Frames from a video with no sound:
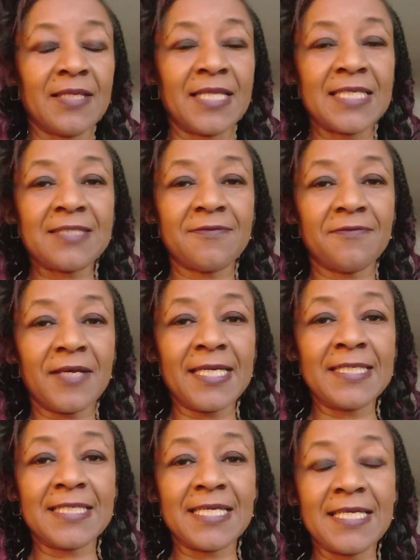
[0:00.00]
This
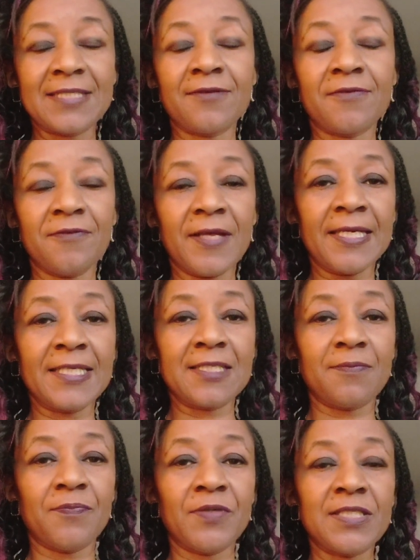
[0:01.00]
fight is a
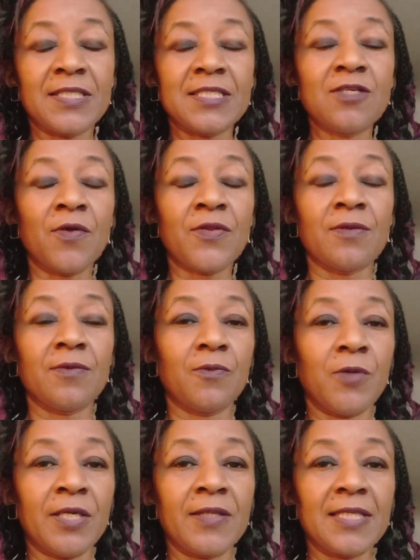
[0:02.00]
fight, but it's not
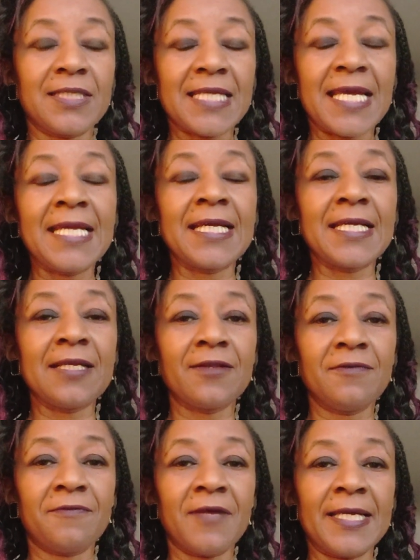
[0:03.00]
worth taking
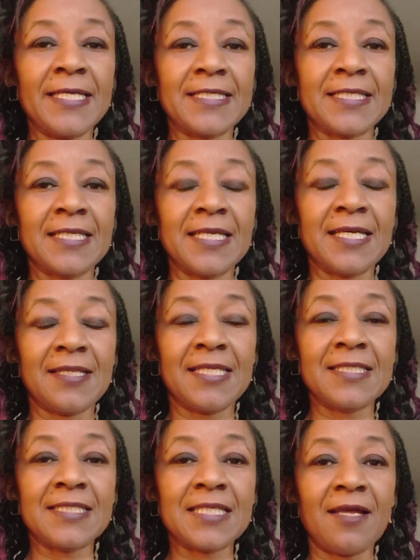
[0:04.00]
the fight at
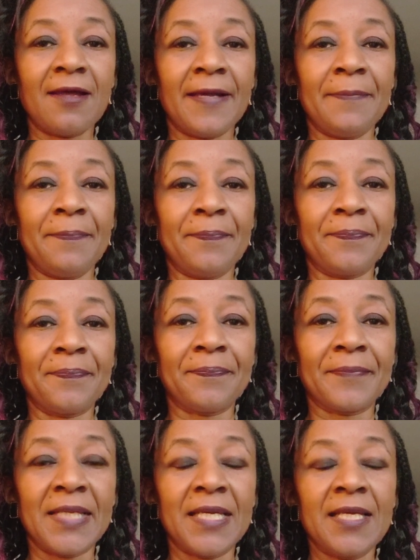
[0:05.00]
this time.
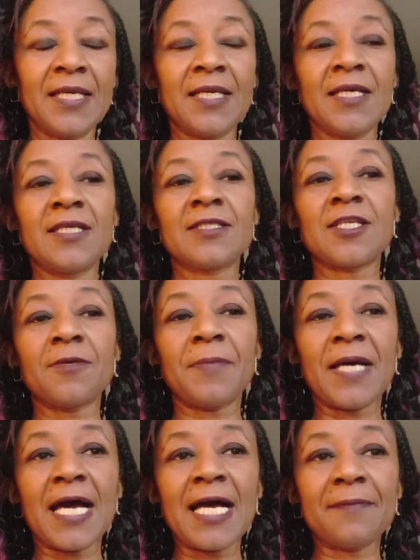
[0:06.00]
So
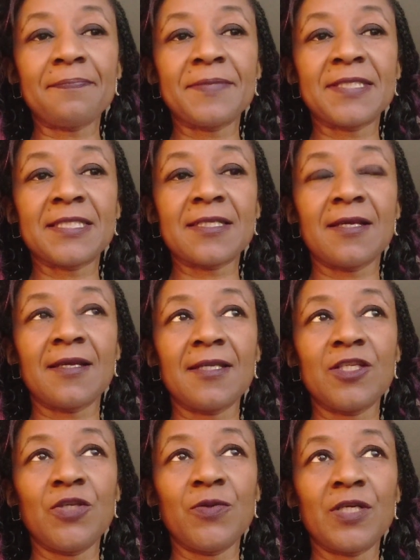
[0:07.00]
perhaps
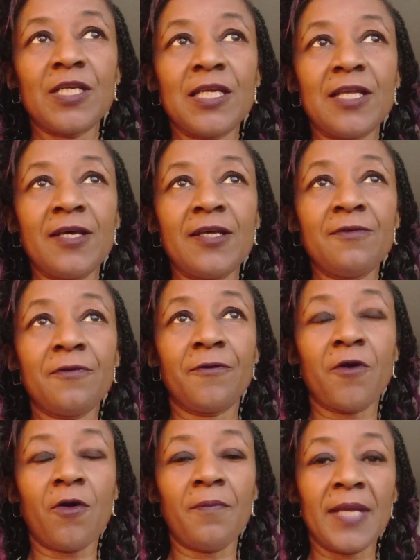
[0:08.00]
you can learn
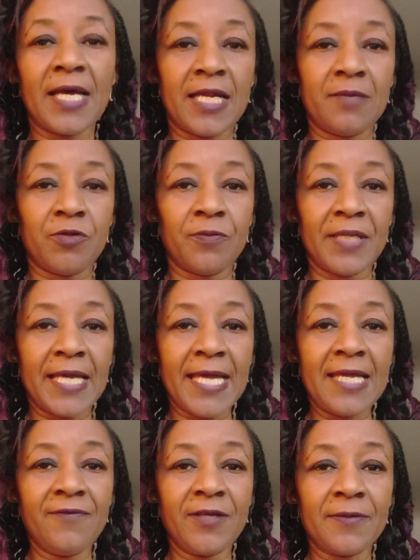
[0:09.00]
from animal
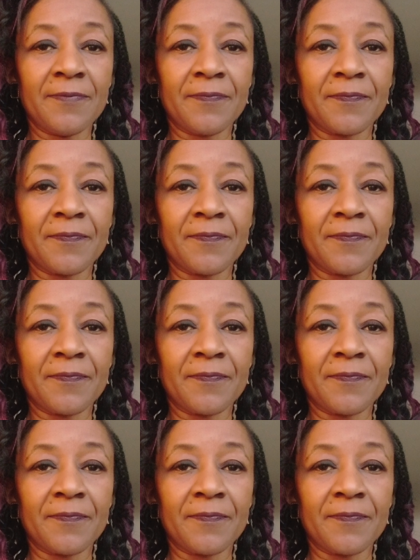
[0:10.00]
behaviour.